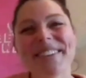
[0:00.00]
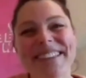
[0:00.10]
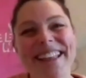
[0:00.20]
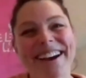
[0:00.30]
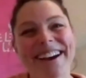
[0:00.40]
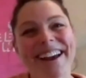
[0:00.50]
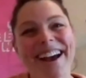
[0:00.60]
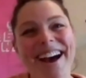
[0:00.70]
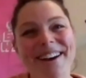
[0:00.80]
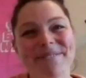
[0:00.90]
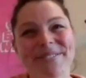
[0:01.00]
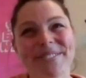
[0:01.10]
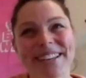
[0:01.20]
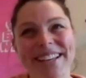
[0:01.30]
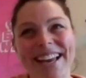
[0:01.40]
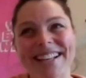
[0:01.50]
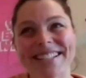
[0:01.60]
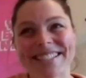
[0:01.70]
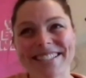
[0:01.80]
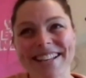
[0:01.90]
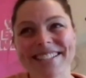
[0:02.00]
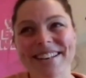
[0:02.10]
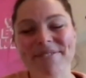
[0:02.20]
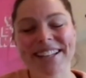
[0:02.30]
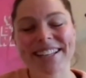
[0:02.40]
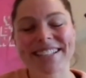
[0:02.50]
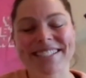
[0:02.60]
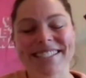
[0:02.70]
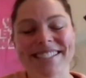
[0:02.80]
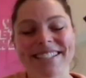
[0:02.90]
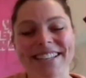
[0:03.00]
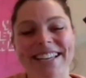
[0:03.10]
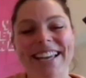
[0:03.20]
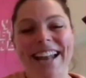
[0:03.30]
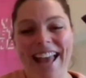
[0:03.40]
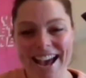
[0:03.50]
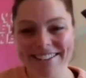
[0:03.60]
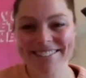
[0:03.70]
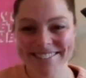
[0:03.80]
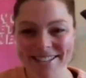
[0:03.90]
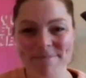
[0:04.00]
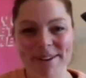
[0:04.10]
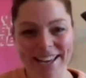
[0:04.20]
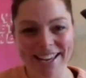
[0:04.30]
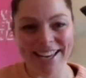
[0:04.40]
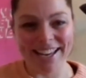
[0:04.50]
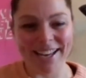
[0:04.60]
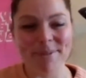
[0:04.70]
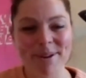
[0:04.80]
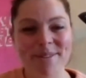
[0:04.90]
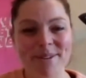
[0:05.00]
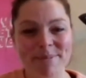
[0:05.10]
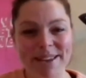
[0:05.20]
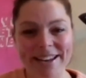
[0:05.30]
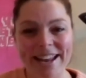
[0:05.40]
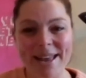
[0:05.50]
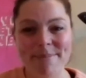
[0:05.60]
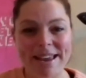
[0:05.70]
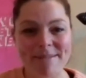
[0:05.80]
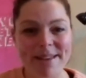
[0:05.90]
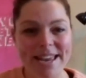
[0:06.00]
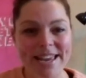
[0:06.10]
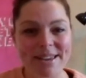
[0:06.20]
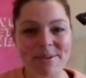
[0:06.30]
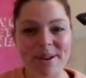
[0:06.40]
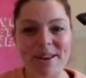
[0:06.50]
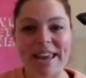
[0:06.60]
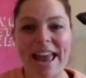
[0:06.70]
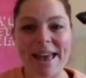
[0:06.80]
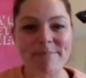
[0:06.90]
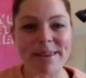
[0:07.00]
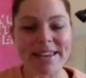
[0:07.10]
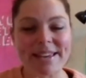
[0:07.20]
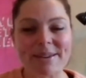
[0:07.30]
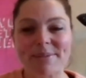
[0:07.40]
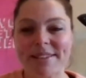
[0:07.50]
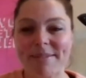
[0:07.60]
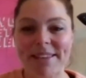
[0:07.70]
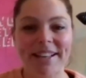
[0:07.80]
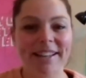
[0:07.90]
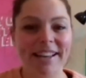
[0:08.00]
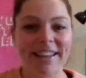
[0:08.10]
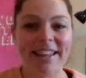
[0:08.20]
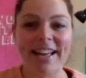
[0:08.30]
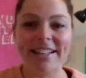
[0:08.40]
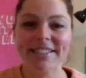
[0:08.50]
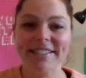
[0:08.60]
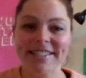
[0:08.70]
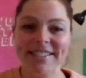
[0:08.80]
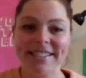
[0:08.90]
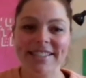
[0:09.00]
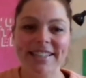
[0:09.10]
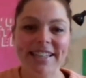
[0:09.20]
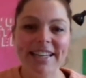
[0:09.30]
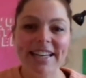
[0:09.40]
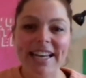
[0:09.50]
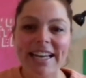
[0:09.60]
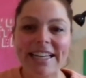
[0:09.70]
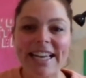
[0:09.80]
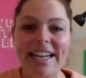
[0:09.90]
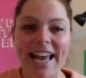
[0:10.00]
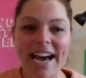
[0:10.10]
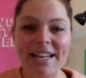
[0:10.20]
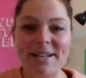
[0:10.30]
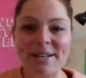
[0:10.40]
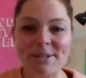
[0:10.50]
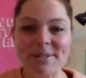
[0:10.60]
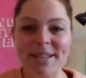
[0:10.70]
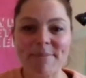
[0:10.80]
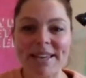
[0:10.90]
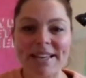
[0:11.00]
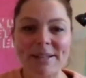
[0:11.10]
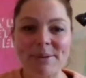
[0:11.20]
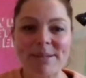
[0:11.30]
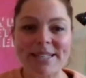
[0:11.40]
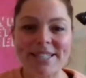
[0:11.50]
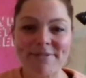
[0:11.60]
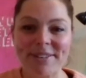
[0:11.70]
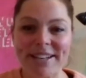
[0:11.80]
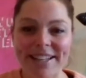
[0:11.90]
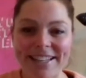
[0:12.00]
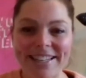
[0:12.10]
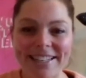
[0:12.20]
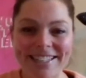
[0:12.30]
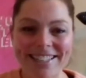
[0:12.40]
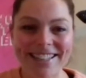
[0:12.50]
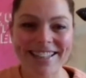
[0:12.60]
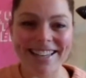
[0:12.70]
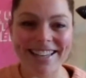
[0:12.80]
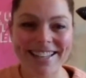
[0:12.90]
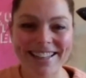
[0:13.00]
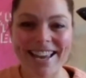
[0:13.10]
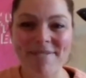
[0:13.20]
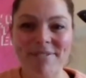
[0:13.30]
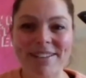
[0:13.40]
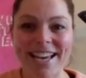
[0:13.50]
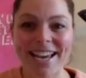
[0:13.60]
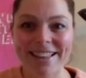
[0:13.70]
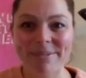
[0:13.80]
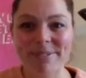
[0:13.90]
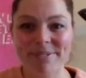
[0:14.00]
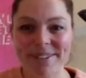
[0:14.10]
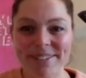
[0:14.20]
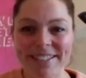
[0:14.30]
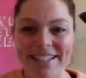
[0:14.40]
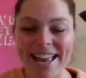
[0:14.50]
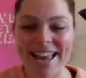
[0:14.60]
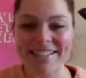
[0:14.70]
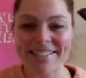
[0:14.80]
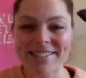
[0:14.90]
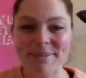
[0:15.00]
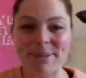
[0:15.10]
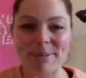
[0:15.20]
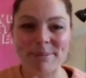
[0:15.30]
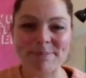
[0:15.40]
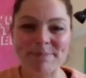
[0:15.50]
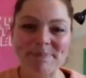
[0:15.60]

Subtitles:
So, yeah, definitely just to get out somewhere, whether it be an Airbnb or go camping or something like that, just to get out and do something a little bit different than the everyday that we've got in the house at the moment.